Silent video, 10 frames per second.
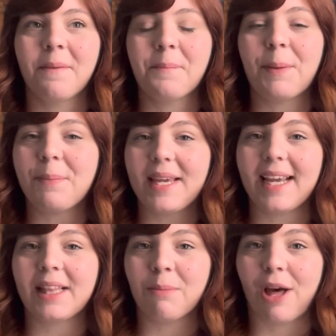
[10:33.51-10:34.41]
But being
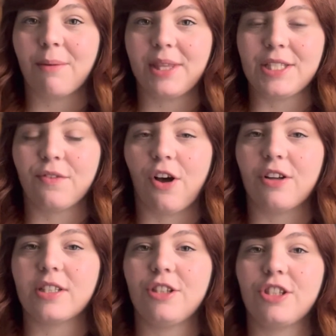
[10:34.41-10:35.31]
at the bottom of these
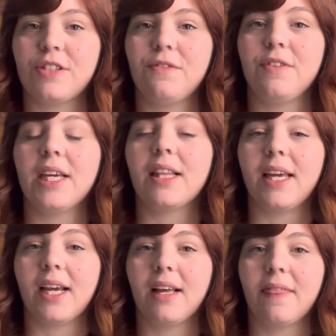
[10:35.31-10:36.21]
falls and just
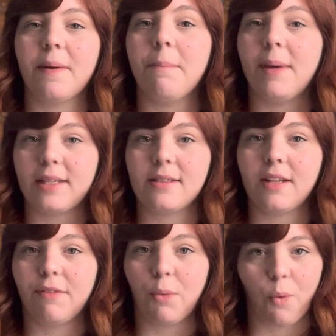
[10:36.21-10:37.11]
feeling the mist
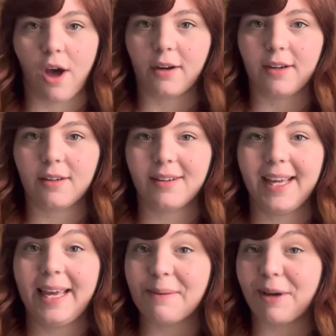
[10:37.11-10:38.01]
of the water
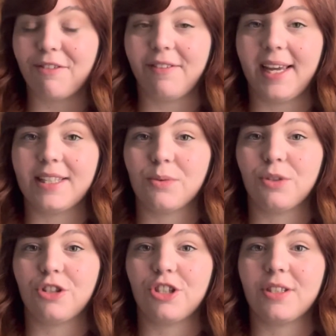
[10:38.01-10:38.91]
hit my face
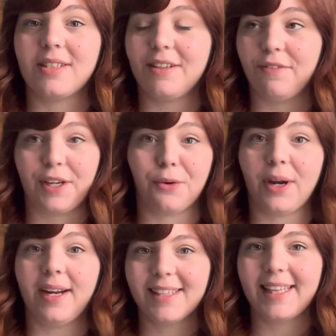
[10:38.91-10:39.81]
was just
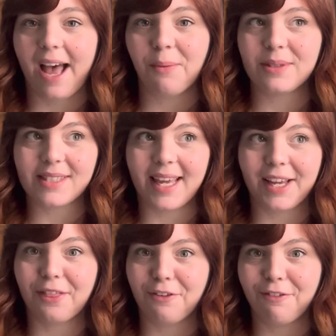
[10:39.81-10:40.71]
invigorating. And that was
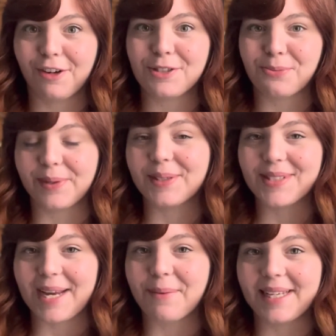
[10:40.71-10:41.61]
like the first real
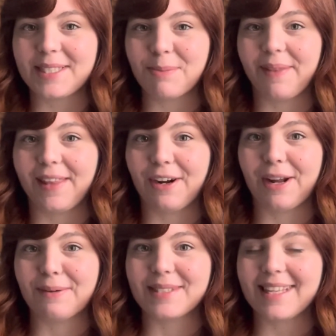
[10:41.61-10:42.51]
day we had spent there. And
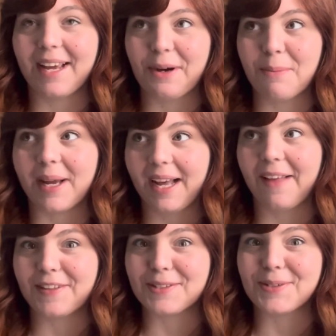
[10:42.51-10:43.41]
I was like, oh my
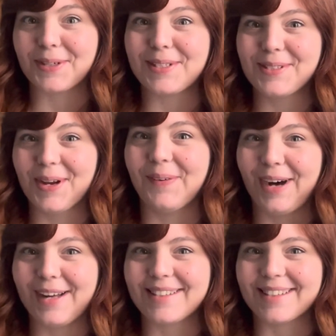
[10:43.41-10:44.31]
God, this is already so
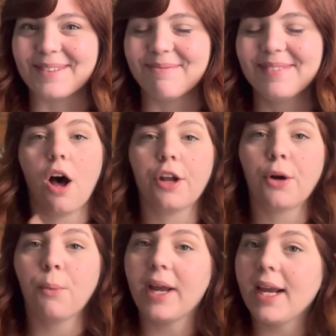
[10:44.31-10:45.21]
awesome. On
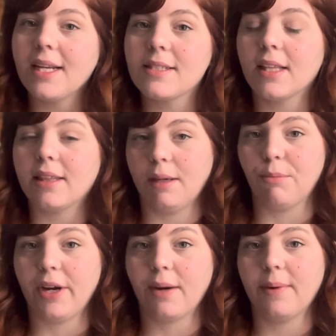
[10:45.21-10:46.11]
our way to
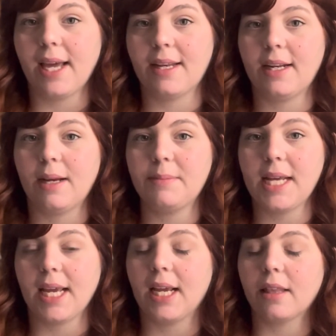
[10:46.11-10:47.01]
Limerick, we ended up
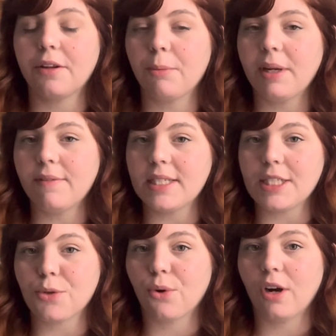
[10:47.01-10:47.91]
taking a little bit of a
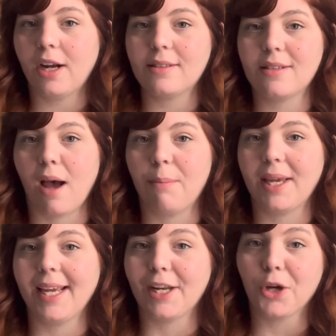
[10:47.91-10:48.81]
detour and
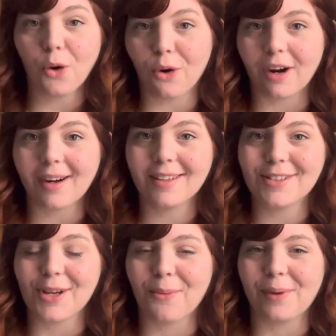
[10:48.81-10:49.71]
stopping in Cork
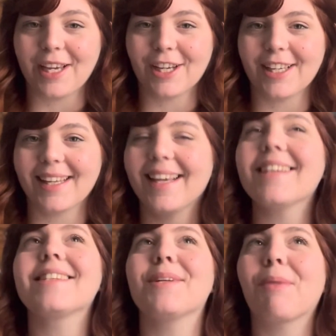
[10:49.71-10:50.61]
so we could
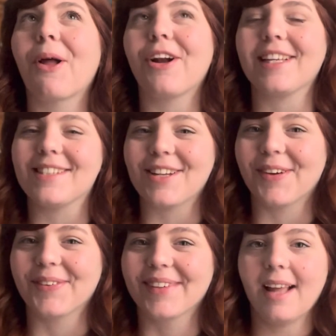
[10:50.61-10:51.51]
kiss the Blarney
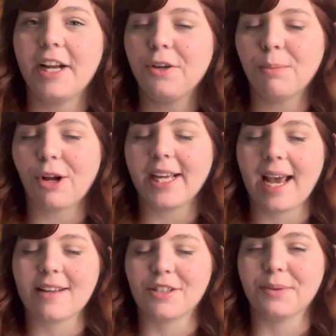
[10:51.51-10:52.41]
Stone. I knew Blarney
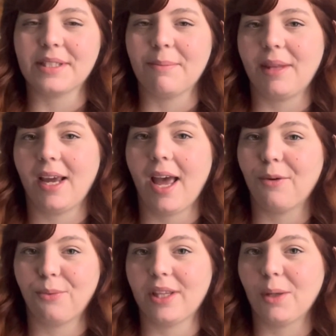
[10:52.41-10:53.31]
Castle was something I
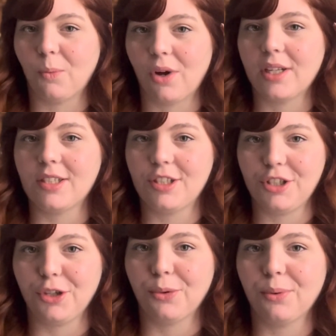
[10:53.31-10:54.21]
really wanted to
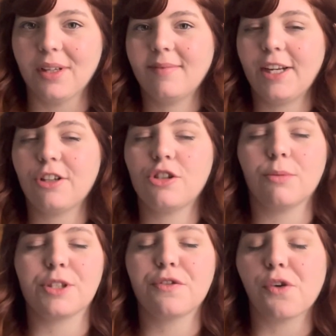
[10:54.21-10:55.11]
do. There is so
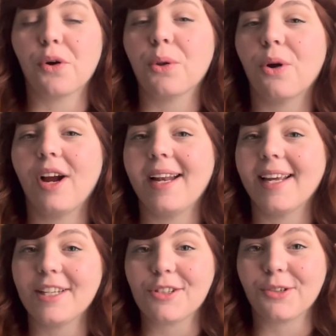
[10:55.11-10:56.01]
much folklore and
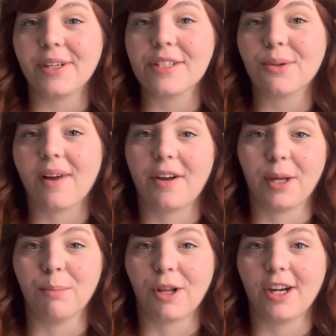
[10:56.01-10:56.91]
history
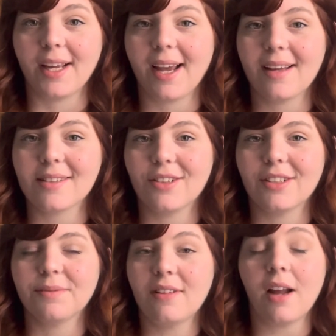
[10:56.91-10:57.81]
surrounding Blarney
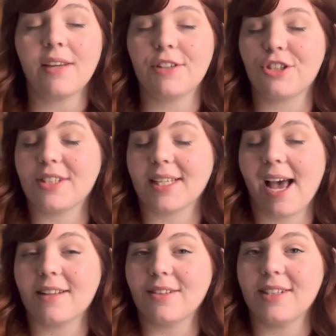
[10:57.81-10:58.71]
Castle. Not even just the
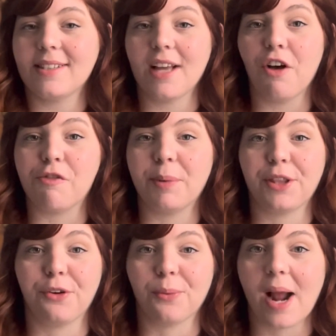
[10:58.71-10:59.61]
castle itself, but the
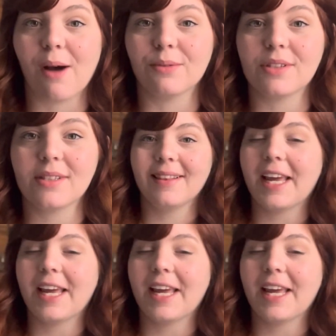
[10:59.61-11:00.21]
grounds.